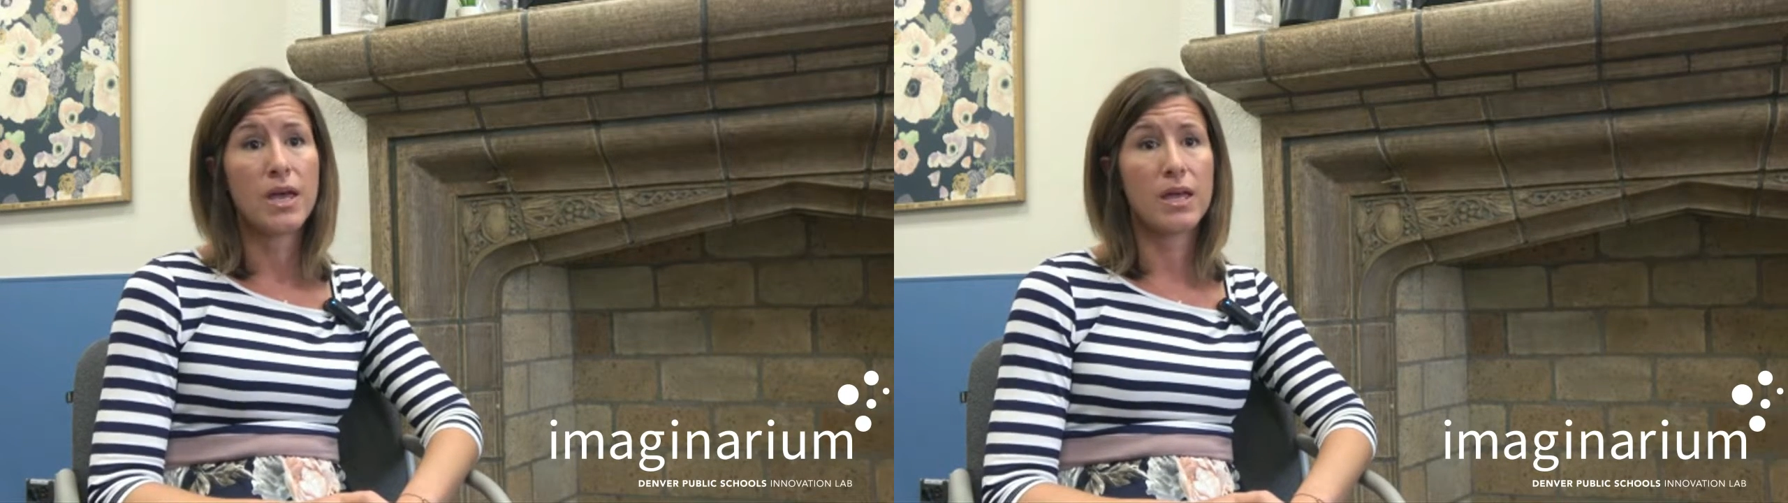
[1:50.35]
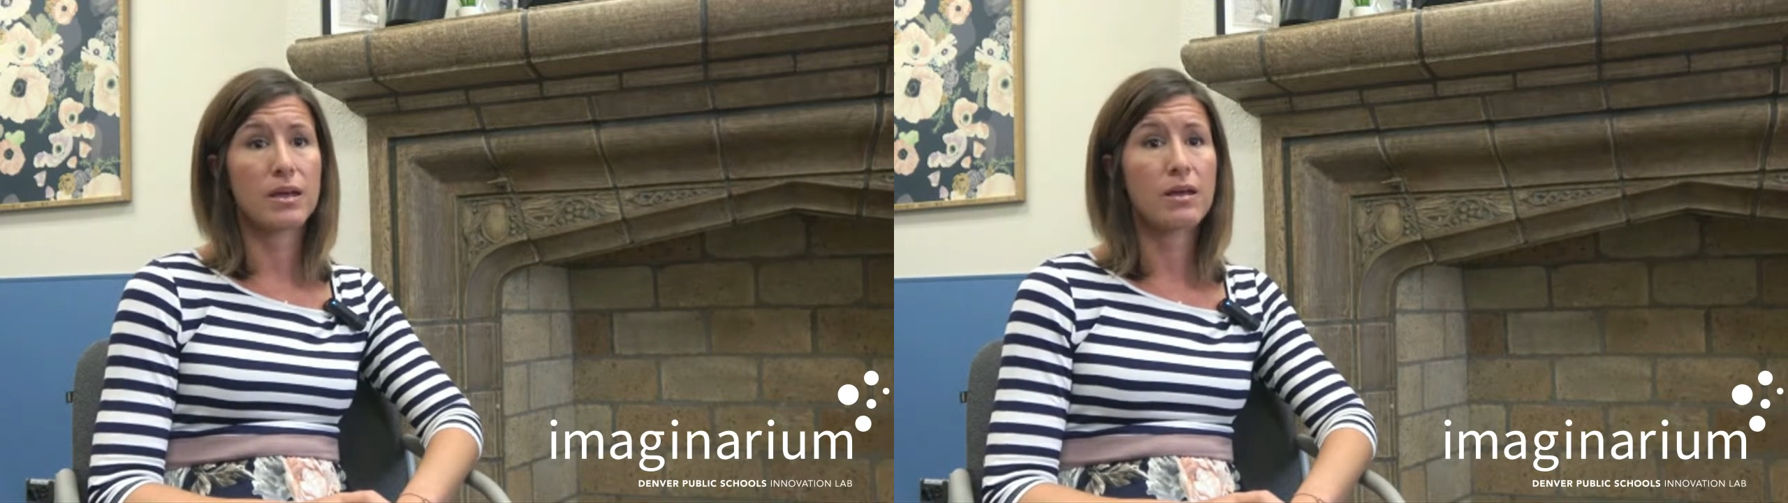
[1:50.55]

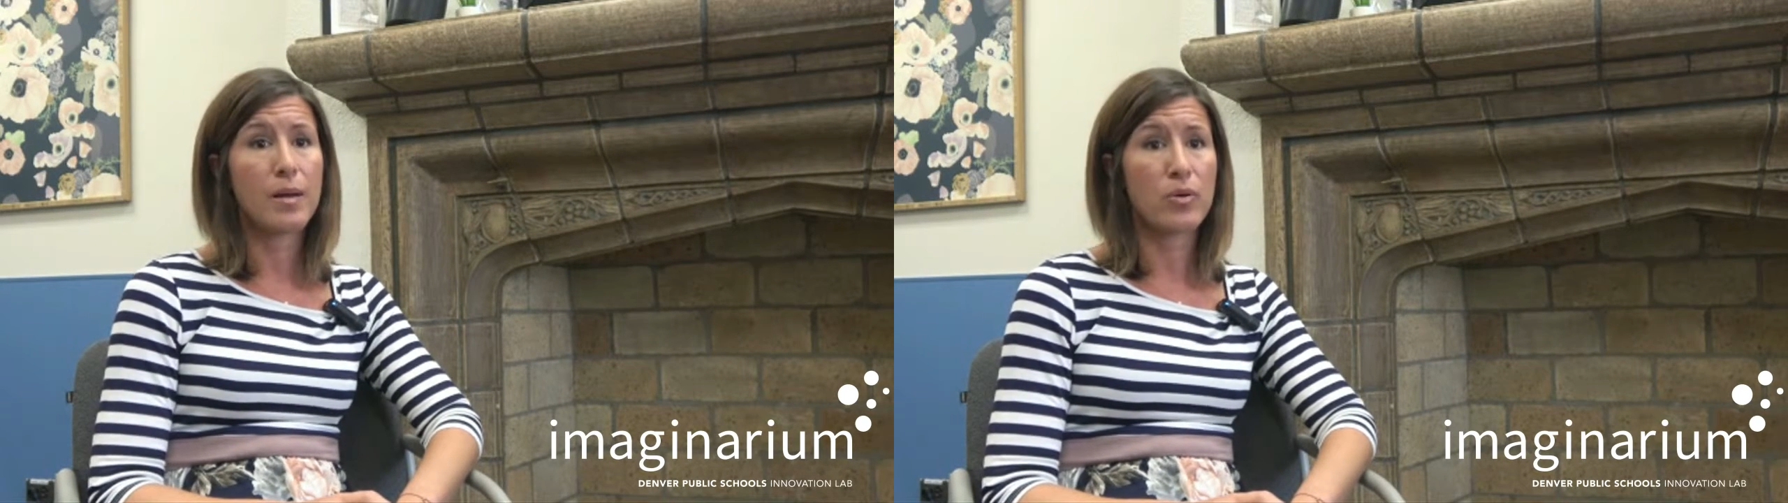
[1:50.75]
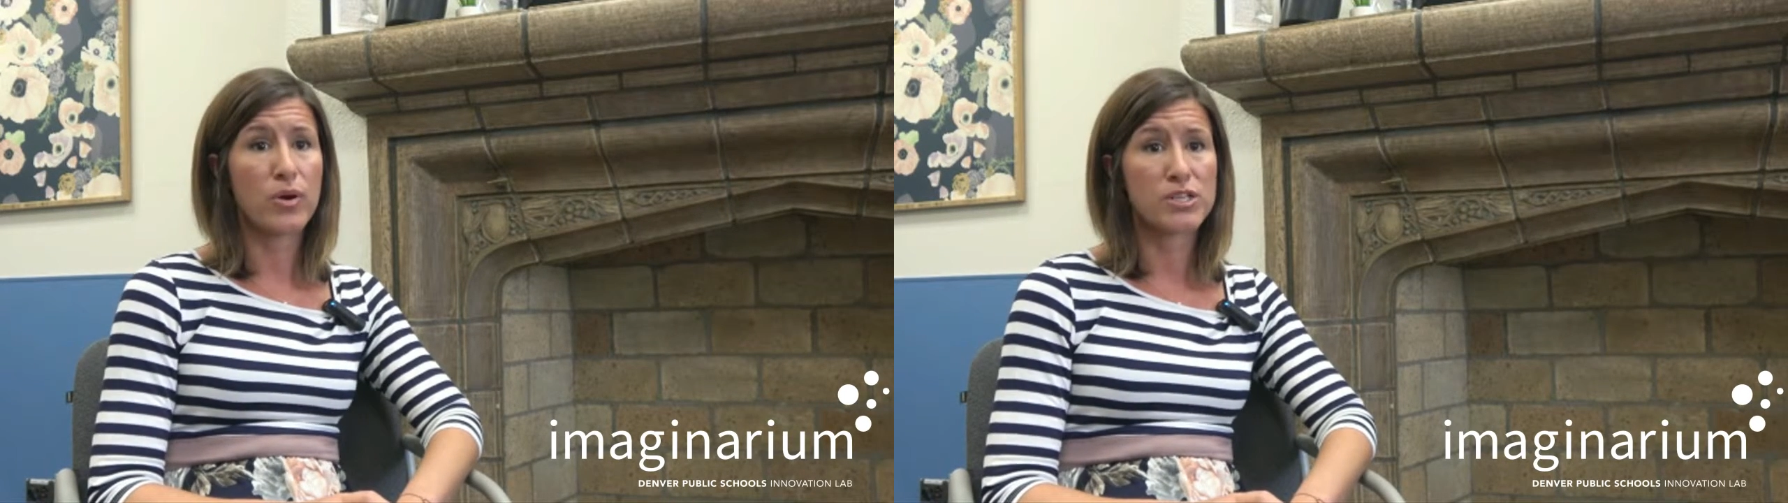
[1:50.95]
and in
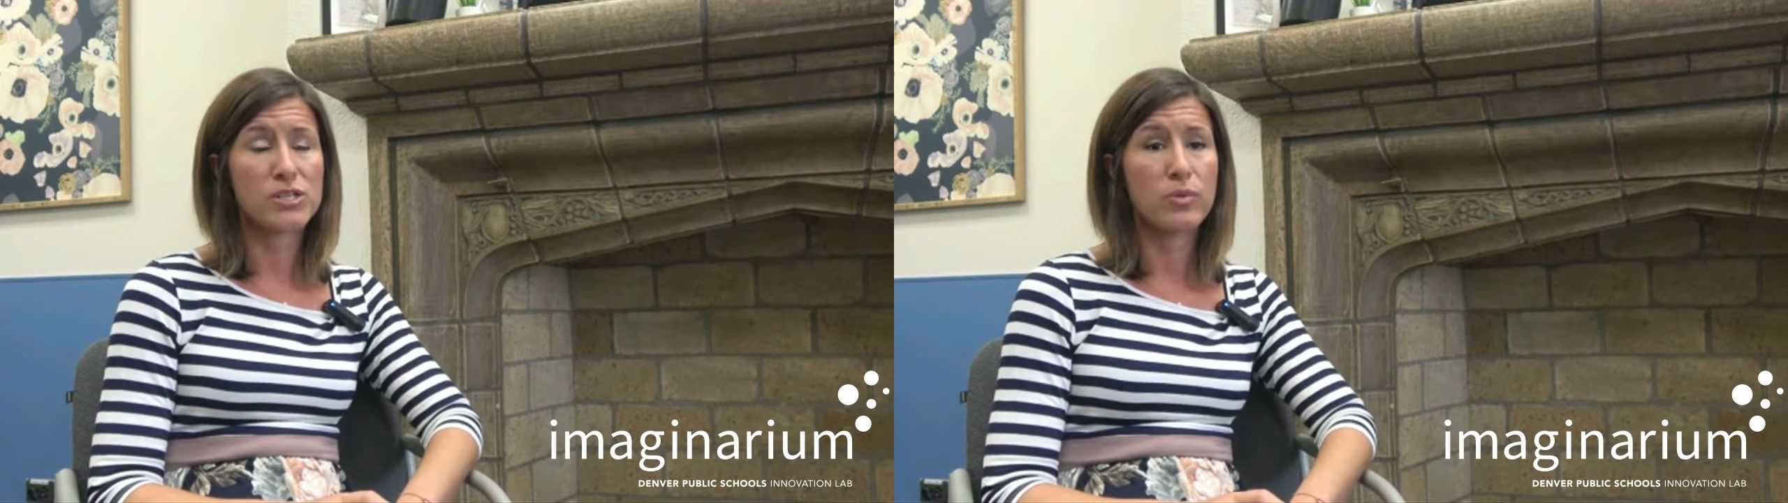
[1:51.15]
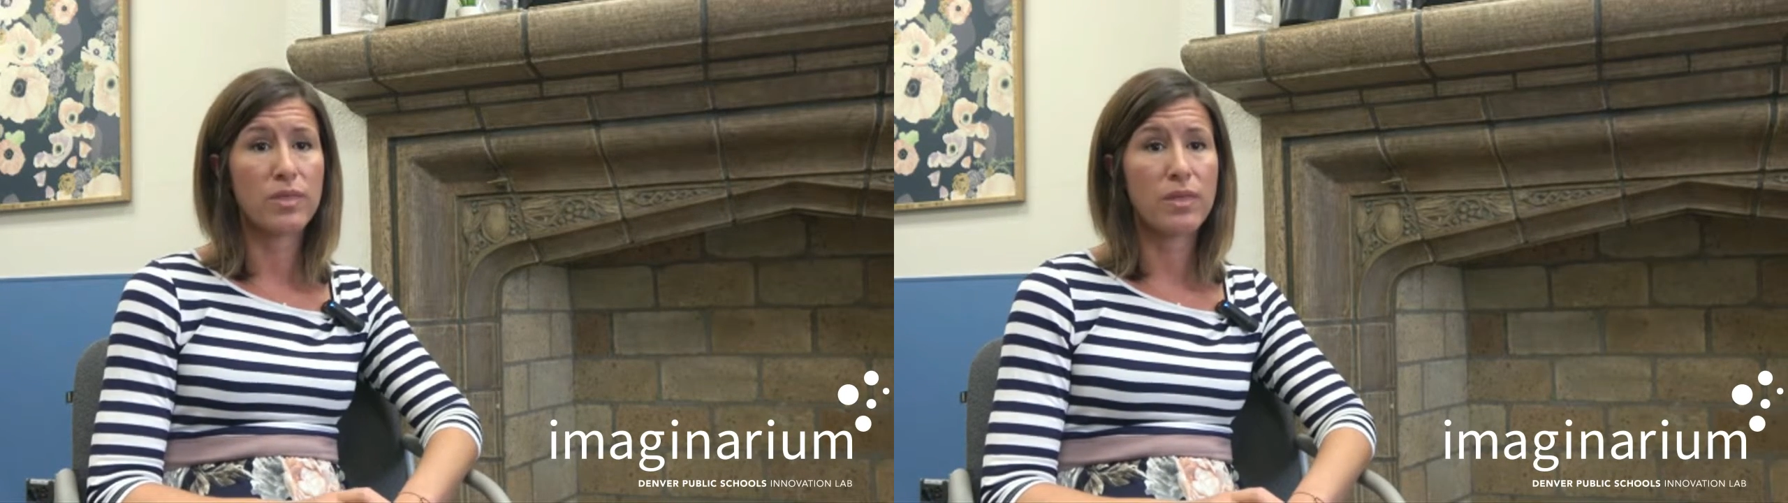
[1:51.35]

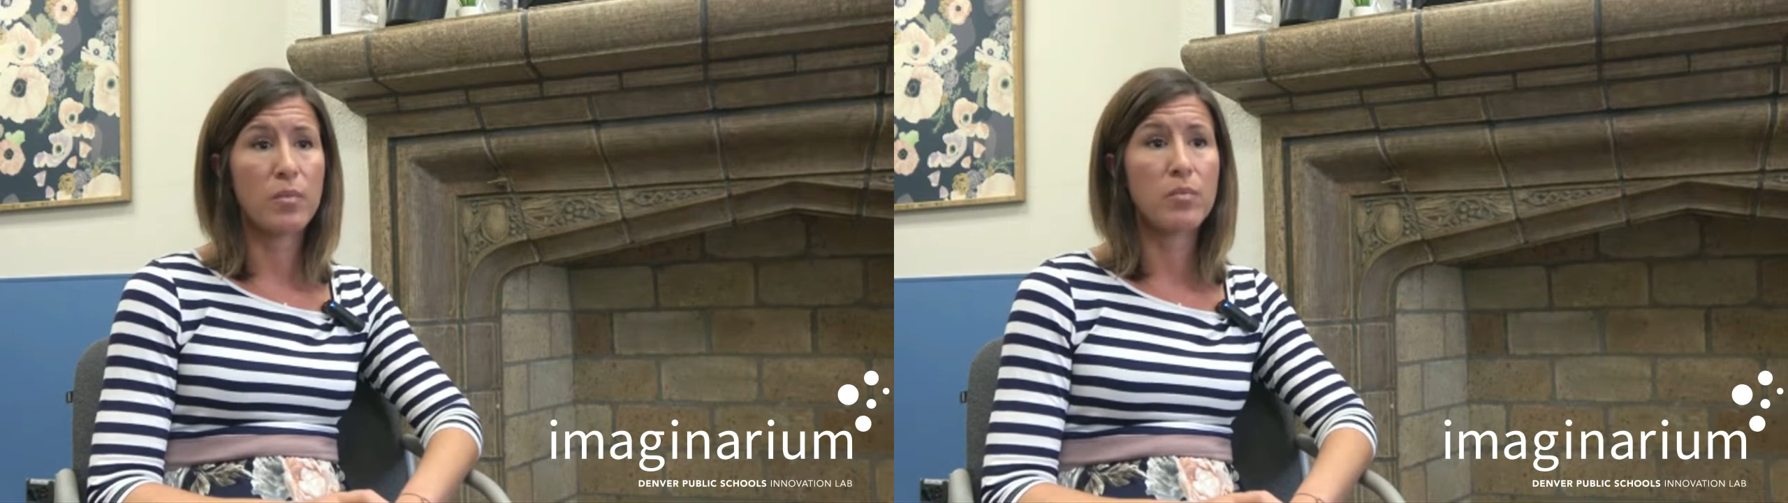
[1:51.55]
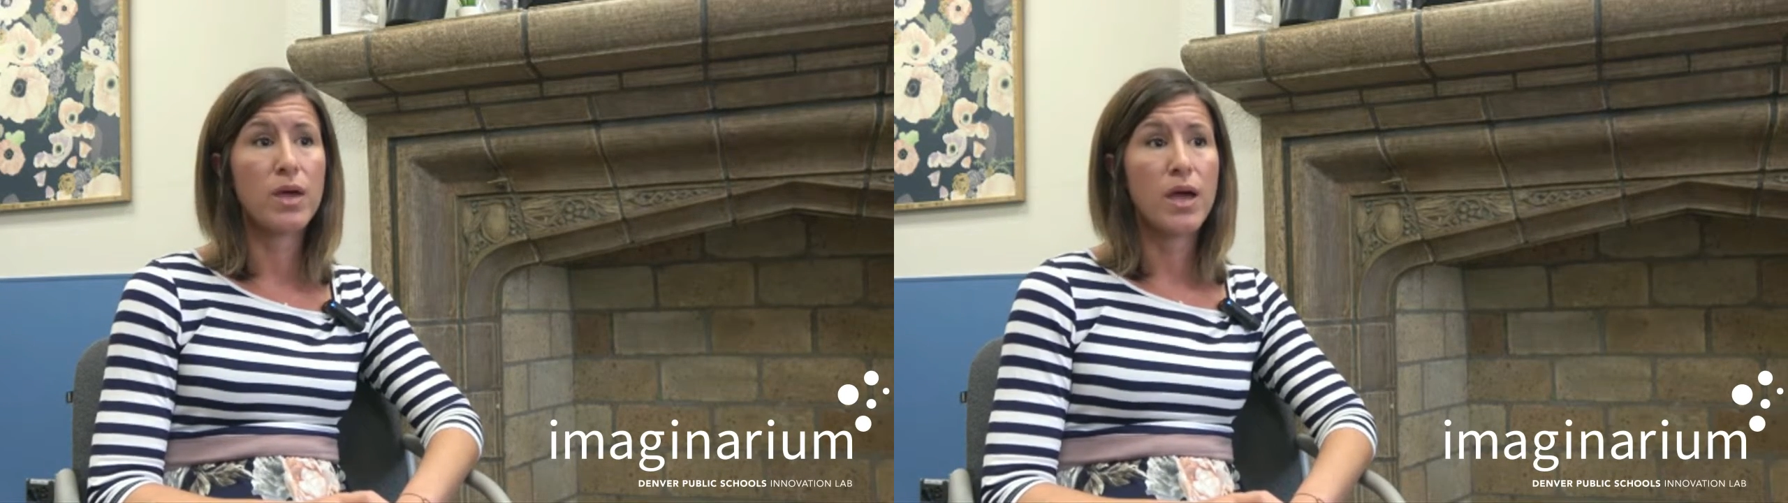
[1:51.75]
collaboration with
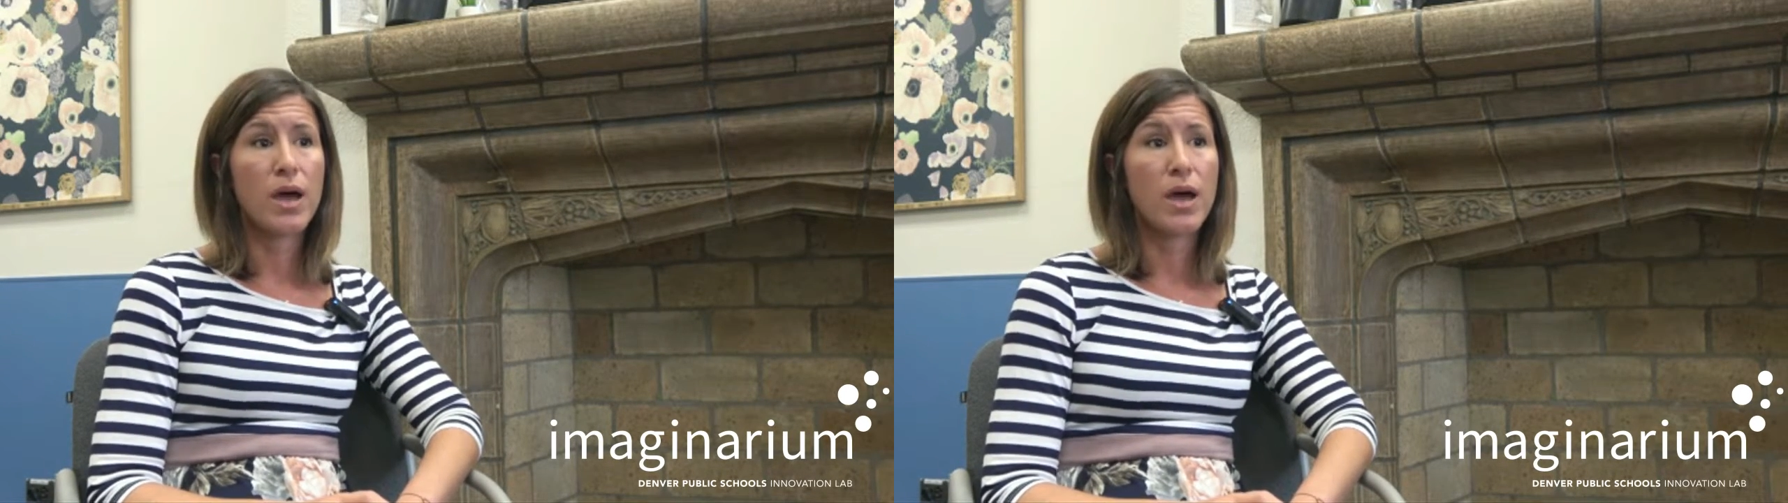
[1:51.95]
them,